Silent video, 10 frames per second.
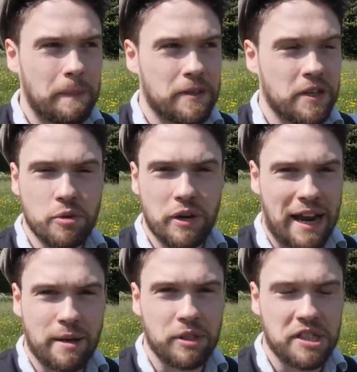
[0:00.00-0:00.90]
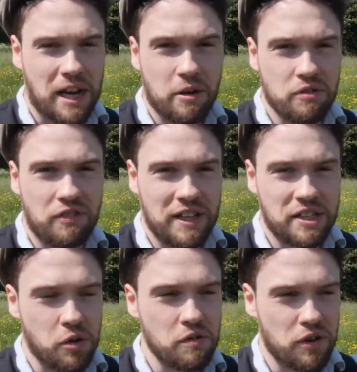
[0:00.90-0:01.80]
to do an animal sacrifice
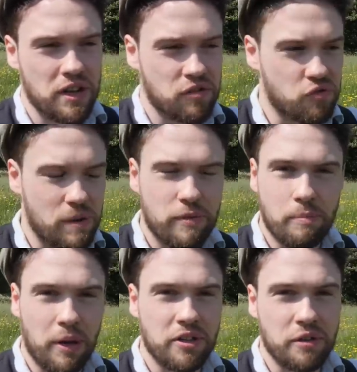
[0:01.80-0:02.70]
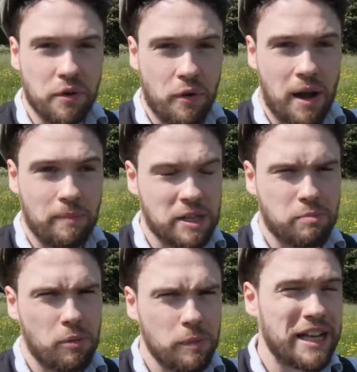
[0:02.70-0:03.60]
over it and drip the blood over your arm. That's
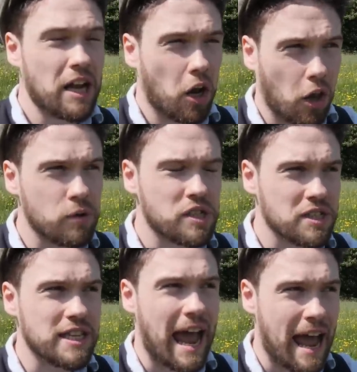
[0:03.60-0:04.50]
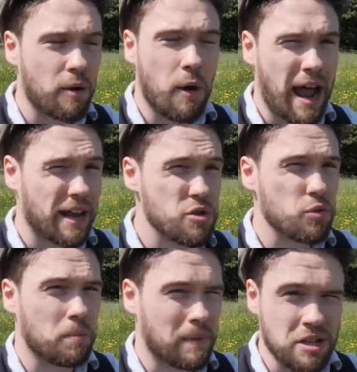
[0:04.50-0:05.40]
probably closer to how
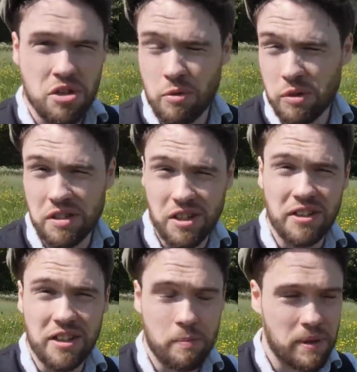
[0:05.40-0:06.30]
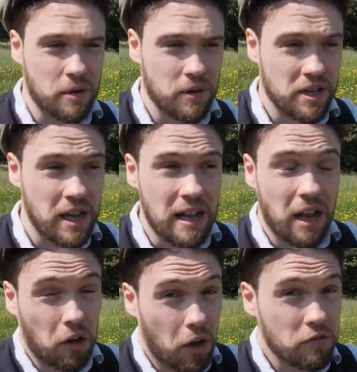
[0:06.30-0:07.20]
actual magic was done in the period.
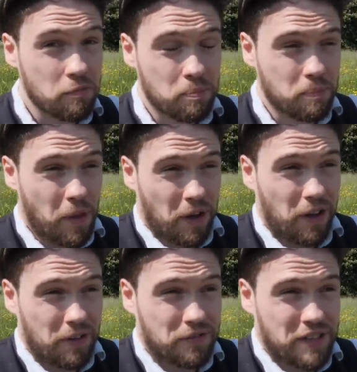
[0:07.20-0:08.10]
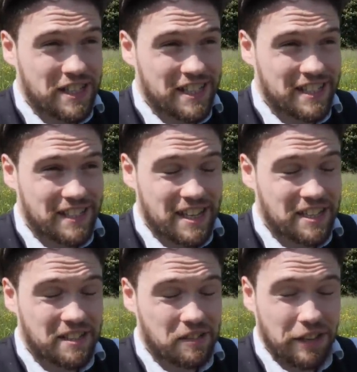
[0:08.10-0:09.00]
A lot of this is
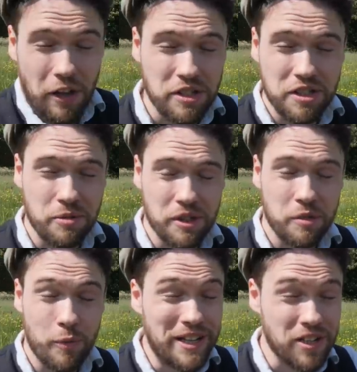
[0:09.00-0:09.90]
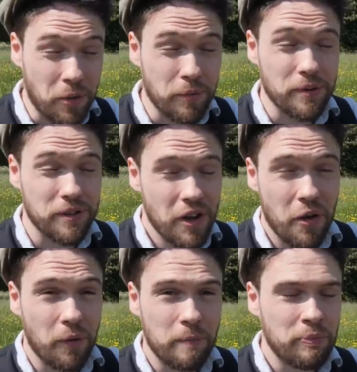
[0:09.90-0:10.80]
lost to us. We don't
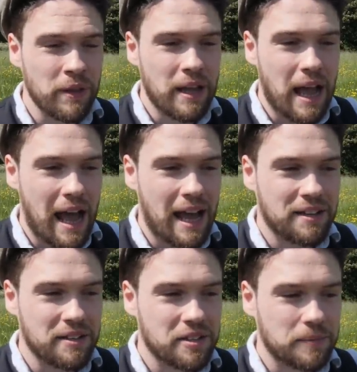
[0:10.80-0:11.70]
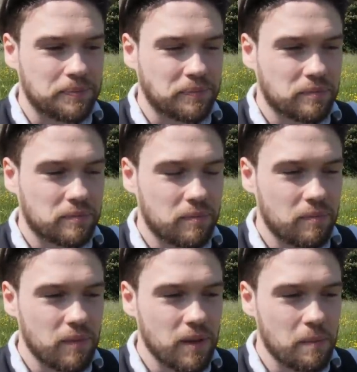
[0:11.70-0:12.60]
know. And
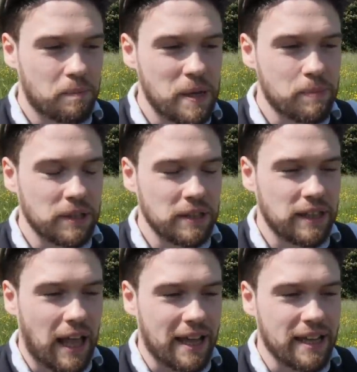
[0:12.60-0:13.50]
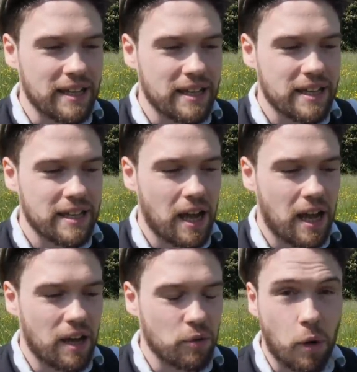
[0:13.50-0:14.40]
people like
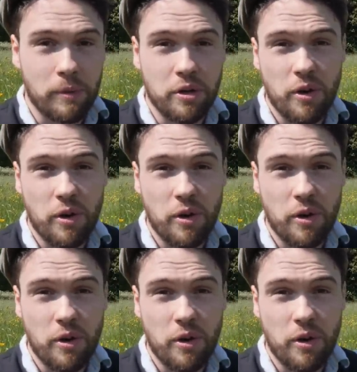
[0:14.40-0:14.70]
Robert